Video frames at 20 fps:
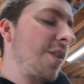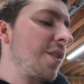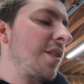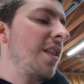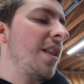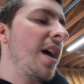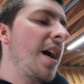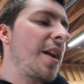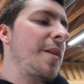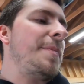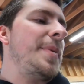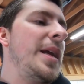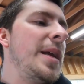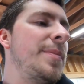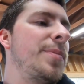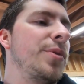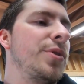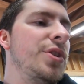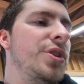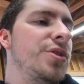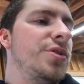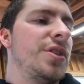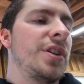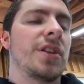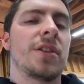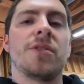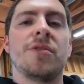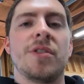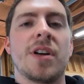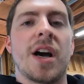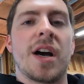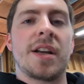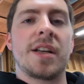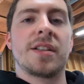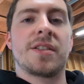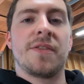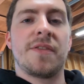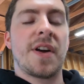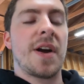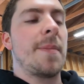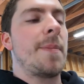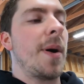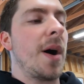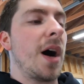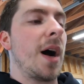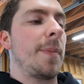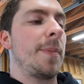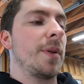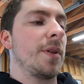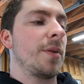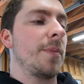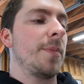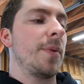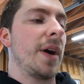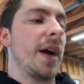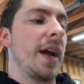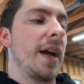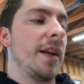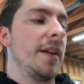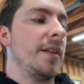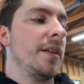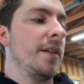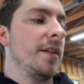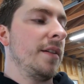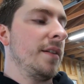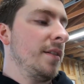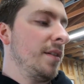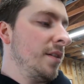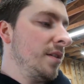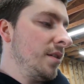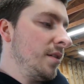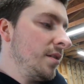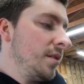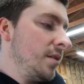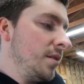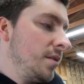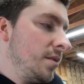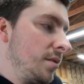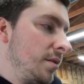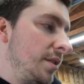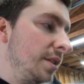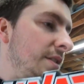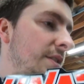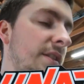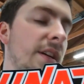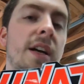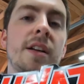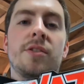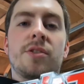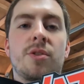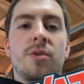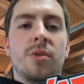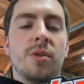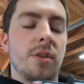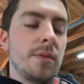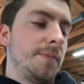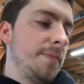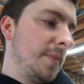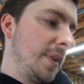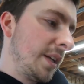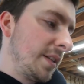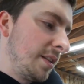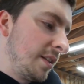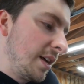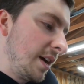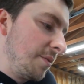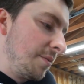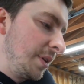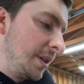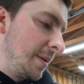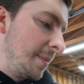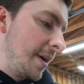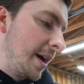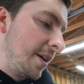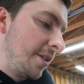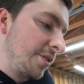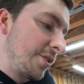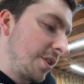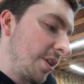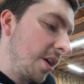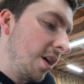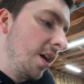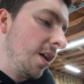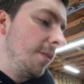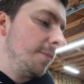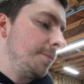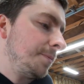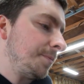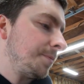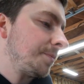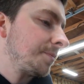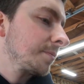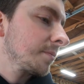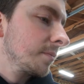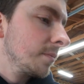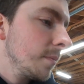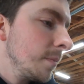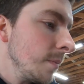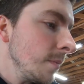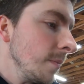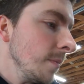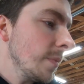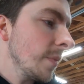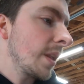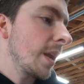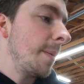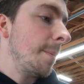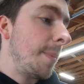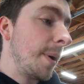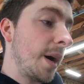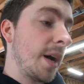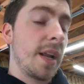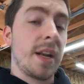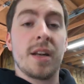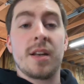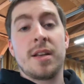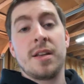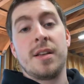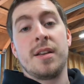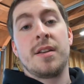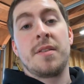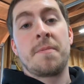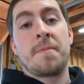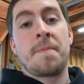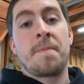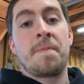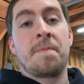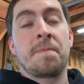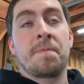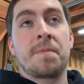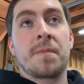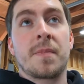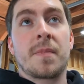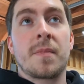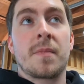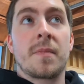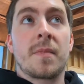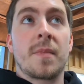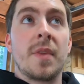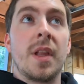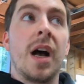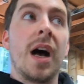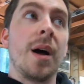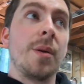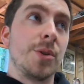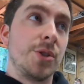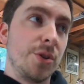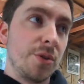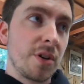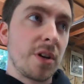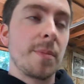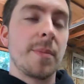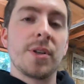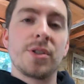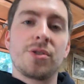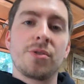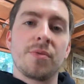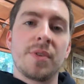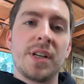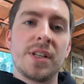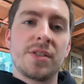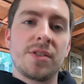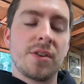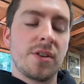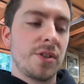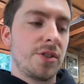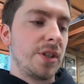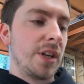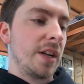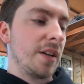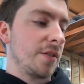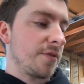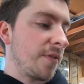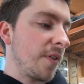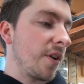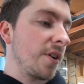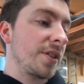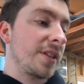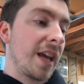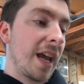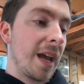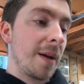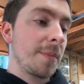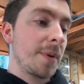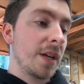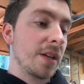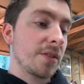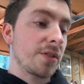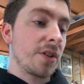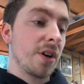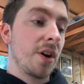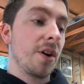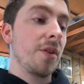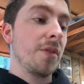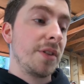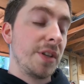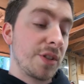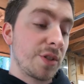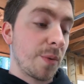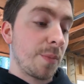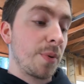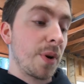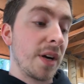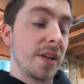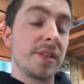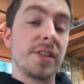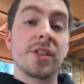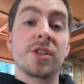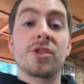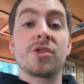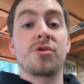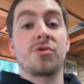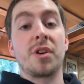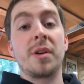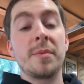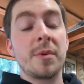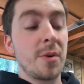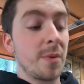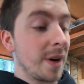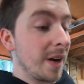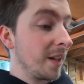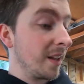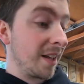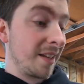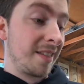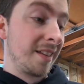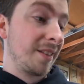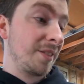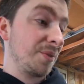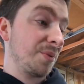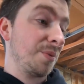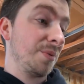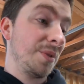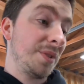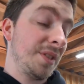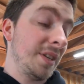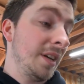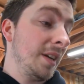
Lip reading: a lot of people using Lunati. It's a very popular brand. The design's cool. Not that that really matters at all. But I was doing a bunch of research, and as far as cam kits go, these are priced extremely well. I think this was